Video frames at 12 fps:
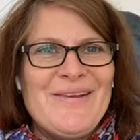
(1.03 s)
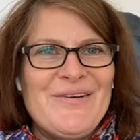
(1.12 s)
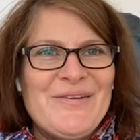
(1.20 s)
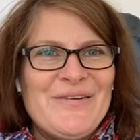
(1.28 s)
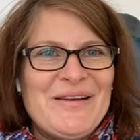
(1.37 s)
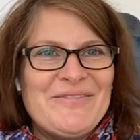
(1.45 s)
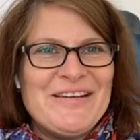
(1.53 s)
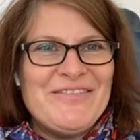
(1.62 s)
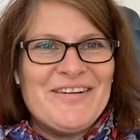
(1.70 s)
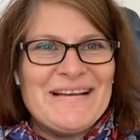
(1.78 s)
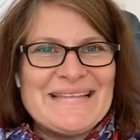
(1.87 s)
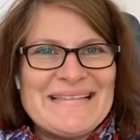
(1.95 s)
Hello, lovely
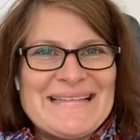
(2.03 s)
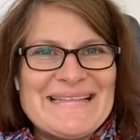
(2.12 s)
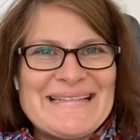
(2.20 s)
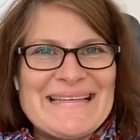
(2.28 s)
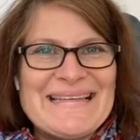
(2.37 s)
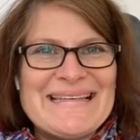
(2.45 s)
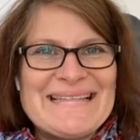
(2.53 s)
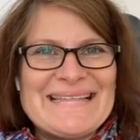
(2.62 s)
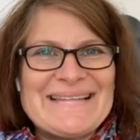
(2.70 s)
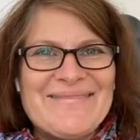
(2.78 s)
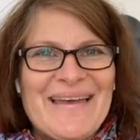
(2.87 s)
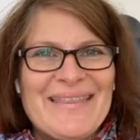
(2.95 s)
friends. This is
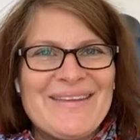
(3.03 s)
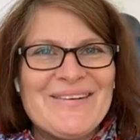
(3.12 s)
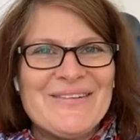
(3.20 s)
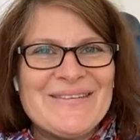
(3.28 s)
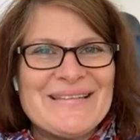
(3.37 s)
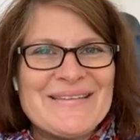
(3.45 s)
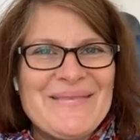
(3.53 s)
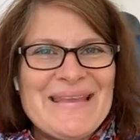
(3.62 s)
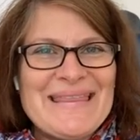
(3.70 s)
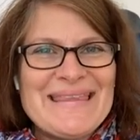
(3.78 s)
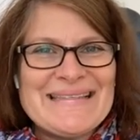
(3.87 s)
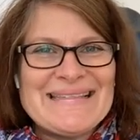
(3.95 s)
Samantha Nolan-Smith,
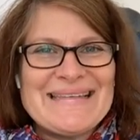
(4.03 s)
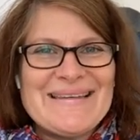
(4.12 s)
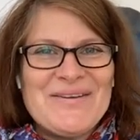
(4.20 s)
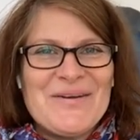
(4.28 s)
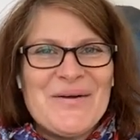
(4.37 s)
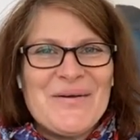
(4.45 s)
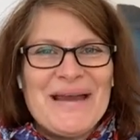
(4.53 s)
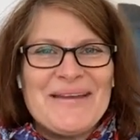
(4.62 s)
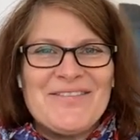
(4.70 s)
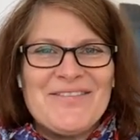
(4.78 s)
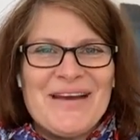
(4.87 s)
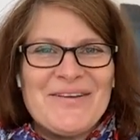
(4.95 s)
the CEO
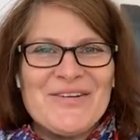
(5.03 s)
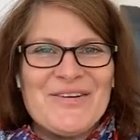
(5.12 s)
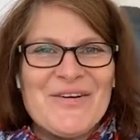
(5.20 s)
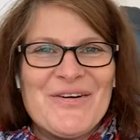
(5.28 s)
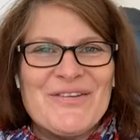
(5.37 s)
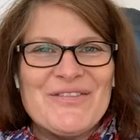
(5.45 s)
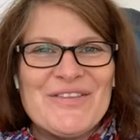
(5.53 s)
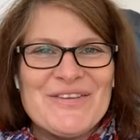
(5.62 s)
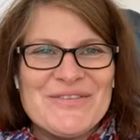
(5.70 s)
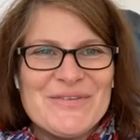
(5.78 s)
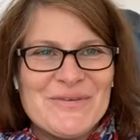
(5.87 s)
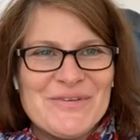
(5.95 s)
and founder of the
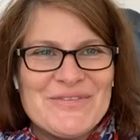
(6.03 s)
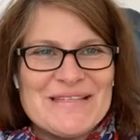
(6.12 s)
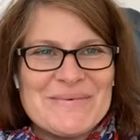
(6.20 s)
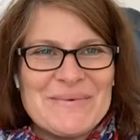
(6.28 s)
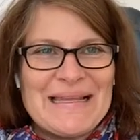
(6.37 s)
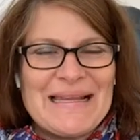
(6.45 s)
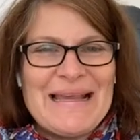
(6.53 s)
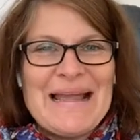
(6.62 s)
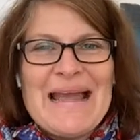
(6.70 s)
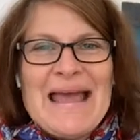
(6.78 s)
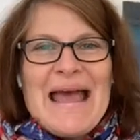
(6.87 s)
School of Visibility.